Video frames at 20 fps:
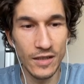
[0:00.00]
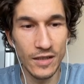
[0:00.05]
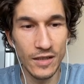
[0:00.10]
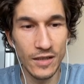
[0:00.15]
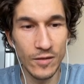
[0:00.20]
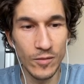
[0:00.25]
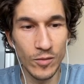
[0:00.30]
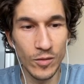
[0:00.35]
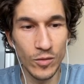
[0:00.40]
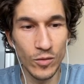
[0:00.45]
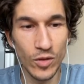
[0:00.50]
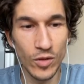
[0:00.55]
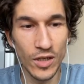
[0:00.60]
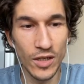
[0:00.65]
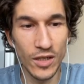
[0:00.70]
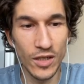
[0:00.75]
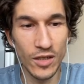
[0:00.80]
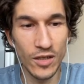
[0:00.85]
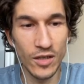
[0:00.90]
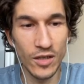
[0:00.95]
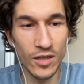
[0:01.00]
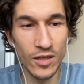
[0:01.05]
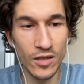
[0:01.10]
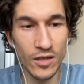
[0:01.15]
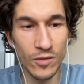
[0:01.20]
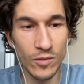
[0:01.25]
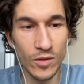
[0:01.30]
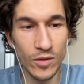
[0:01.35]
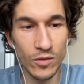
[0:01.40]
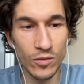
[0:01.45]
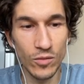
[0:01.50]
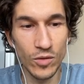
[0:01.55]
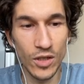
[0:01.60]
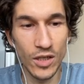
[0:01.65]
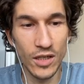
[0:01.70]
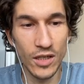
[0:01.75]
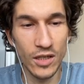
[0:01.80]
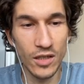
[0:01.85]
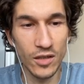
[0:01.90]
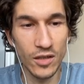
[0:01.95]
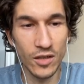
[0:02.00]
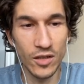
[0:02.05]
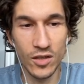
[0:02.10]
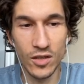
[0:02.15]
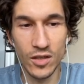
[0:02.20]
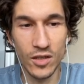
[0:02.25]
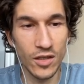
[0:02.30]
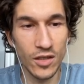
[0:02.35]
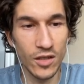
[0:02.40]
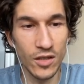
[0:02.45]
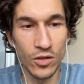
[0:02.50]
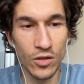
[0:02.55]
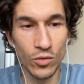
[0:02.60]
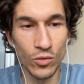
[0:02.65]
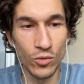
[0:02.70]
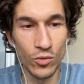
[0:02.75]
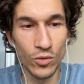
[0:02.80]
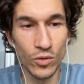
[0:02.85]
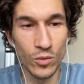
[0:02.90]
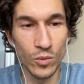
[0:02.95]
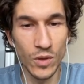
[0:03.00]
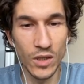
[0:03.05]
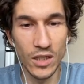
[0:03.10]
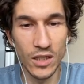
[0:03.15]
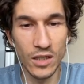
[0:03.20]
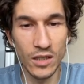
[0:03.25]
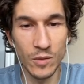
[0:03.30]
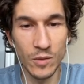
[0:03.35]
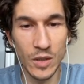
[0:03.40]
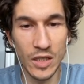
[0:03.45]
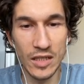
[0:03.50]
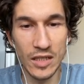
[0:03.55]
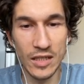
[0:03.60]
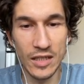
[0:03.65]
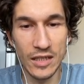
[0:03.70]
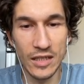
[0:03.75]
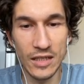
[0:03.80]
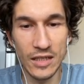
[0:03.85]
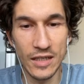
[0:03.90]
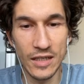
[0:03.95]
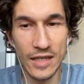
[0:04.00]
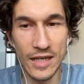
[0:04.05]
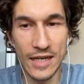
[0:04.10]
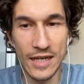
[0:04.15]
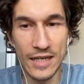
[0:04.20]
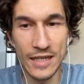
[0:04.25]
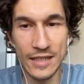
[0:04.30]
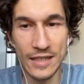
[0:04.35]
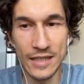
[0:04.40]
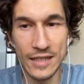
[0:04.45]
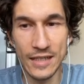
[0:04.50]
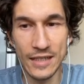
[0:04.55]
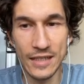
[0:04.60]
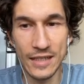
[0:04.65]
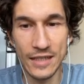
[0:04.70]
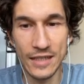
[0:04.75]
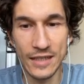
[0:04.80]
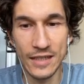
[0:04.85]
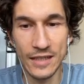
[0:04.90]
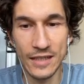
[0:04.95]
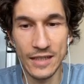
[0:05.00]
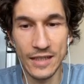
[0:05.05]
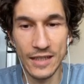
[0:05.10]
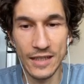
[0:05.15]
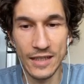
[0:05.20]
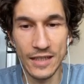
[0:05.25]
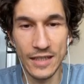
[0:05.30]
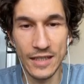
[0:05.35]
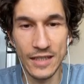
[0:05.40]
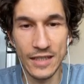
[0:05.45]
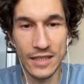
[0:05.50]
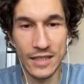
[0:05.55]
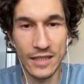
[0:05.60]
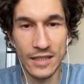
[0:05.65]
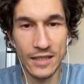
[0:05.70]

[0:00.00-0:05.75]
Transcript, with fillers: One, two, three, one, two, three, let's do it. We need we need a knight. Yes.